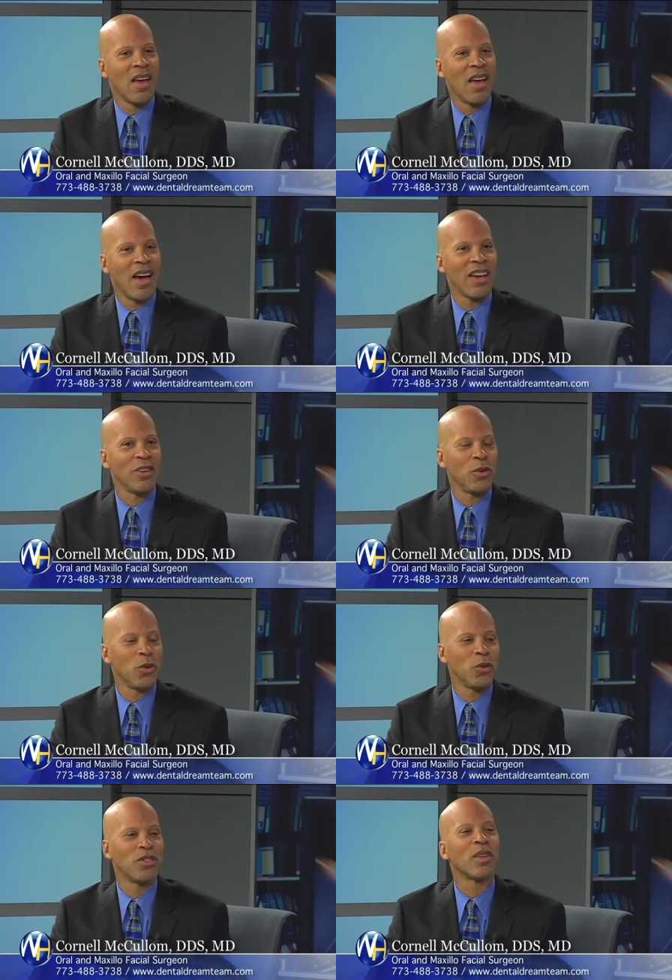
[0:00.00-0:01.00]
I
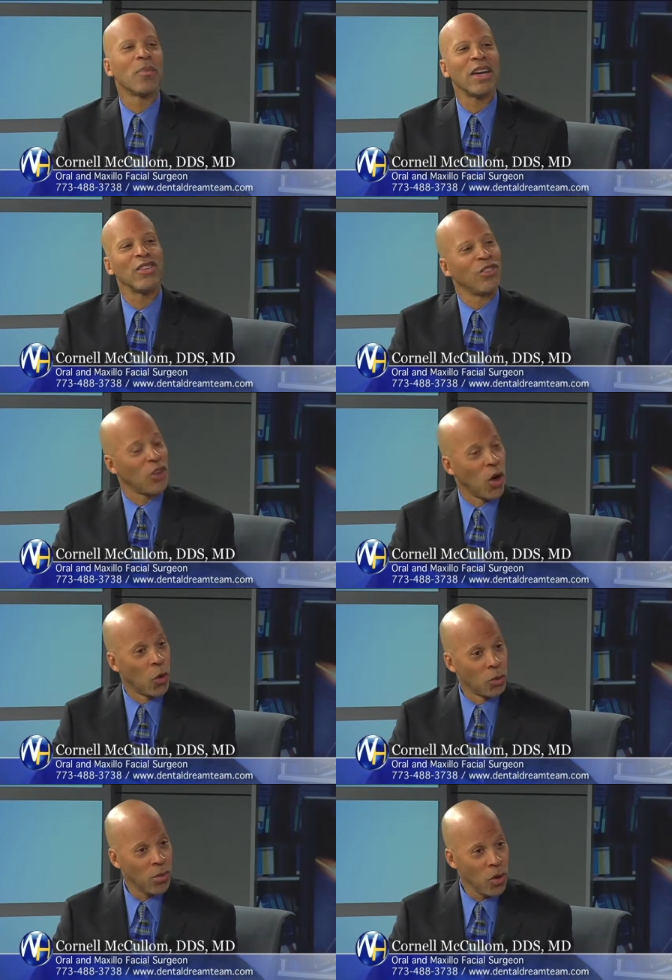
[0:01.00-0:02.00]
use the patient's
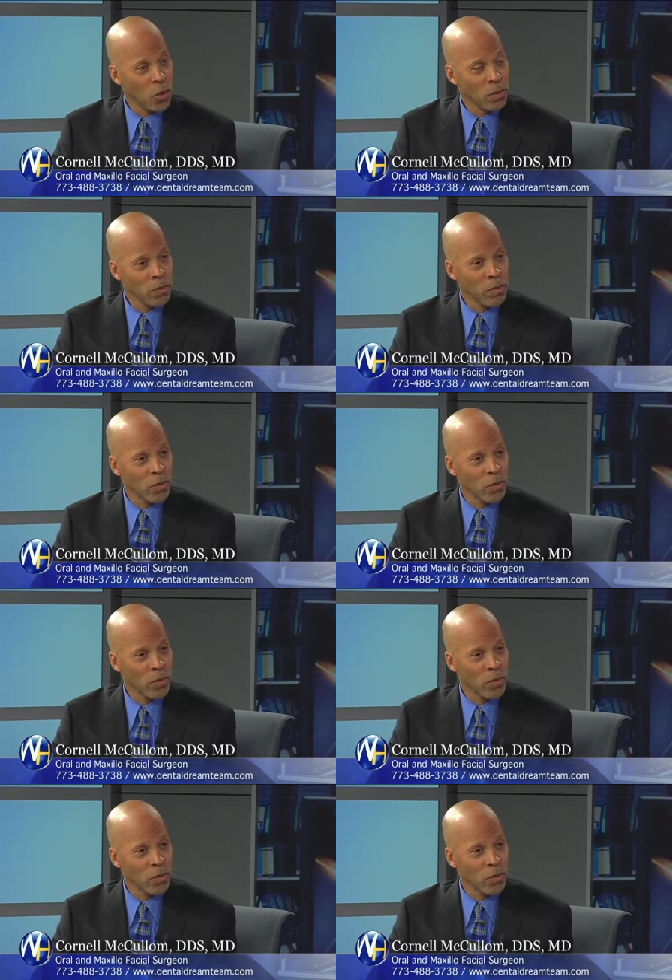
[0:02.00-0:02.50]
own bone,